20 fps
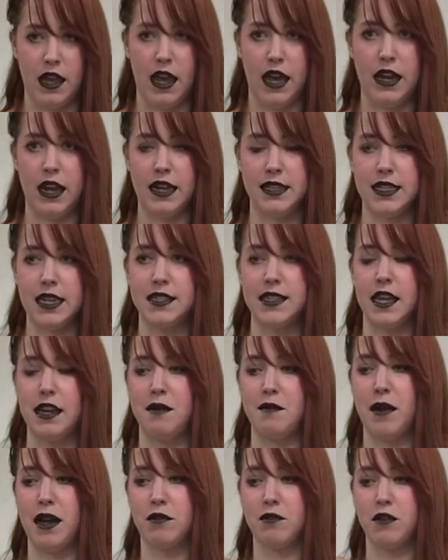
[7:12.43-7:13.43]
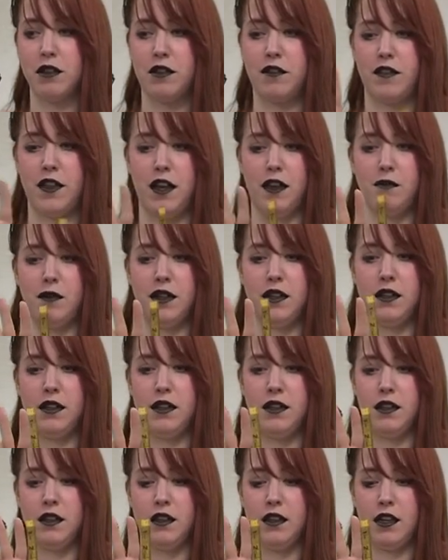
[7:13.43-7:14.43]
And as I said in my rule of thumb,
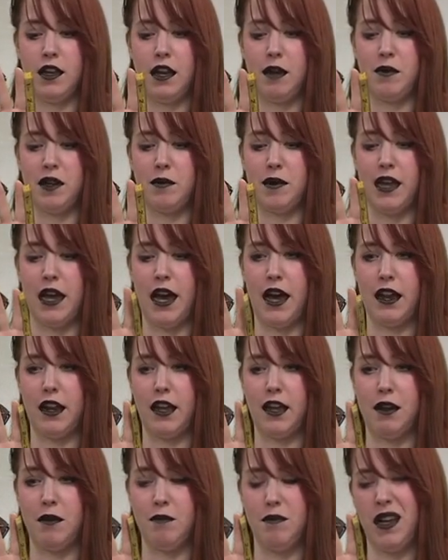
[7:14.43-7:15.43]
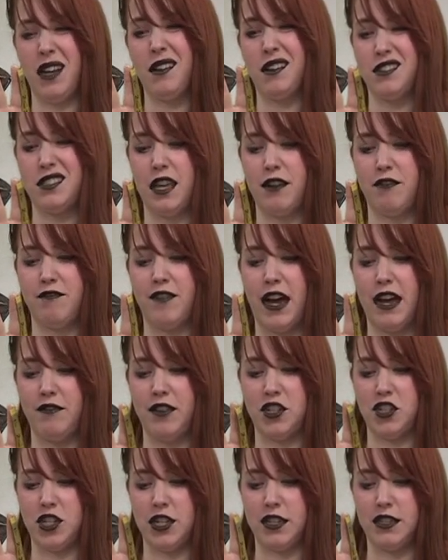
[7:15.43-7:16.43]
I'm gonna be adding, I'll say
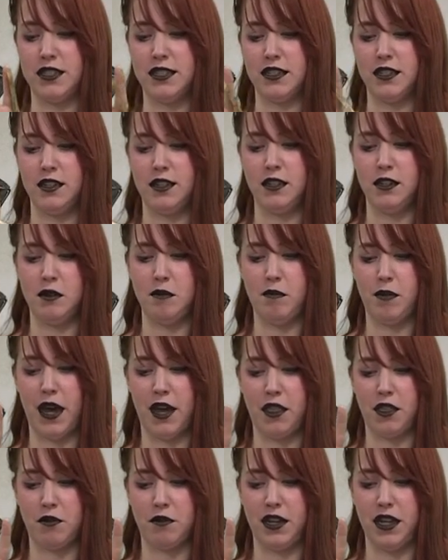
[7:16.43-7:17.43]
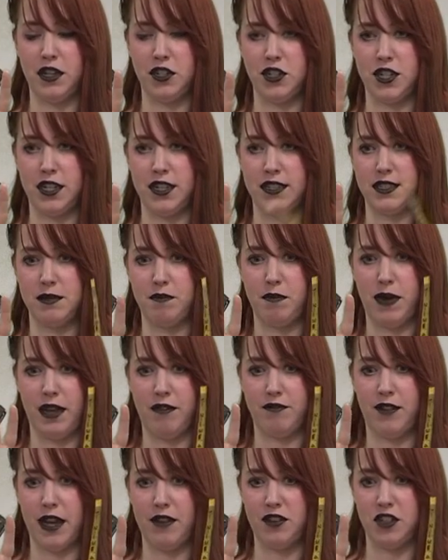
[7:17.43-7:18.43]
five inches by three inches
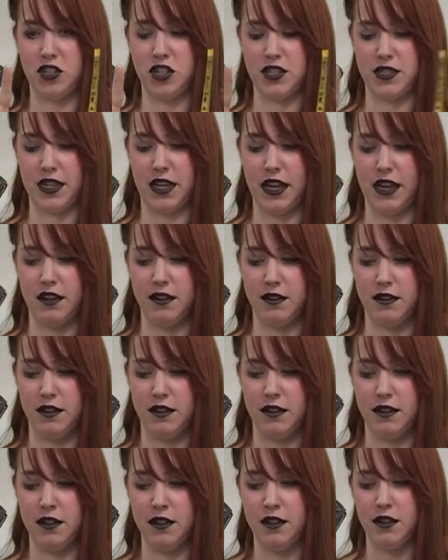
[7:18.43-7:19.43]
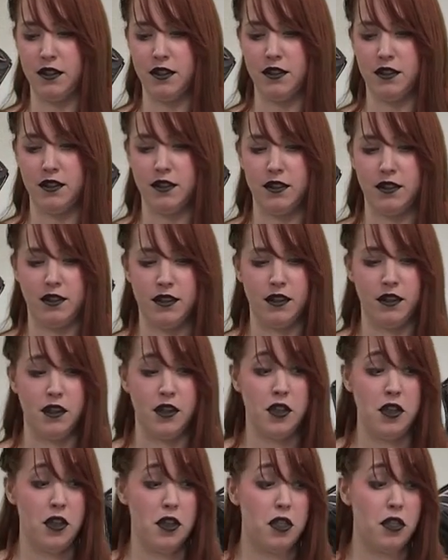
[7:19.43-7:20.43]
by five inches again.
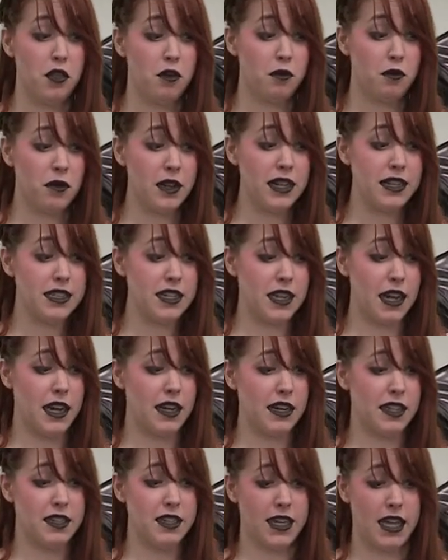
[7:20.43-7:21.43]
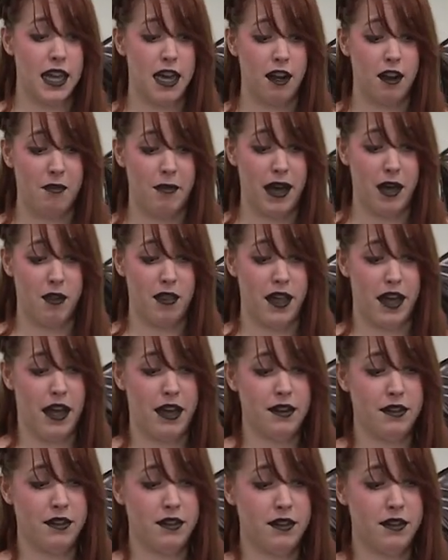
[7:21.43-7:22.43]
The reason I need to care about
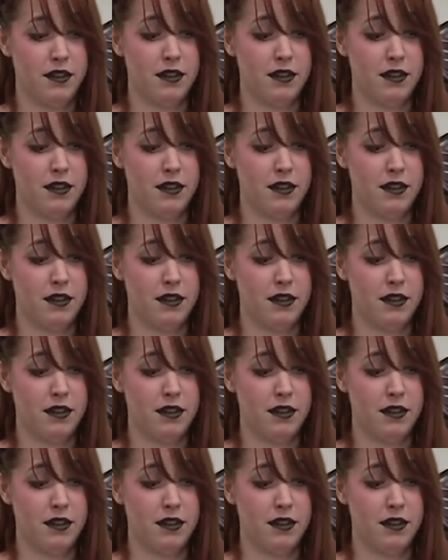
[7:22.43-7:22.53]
that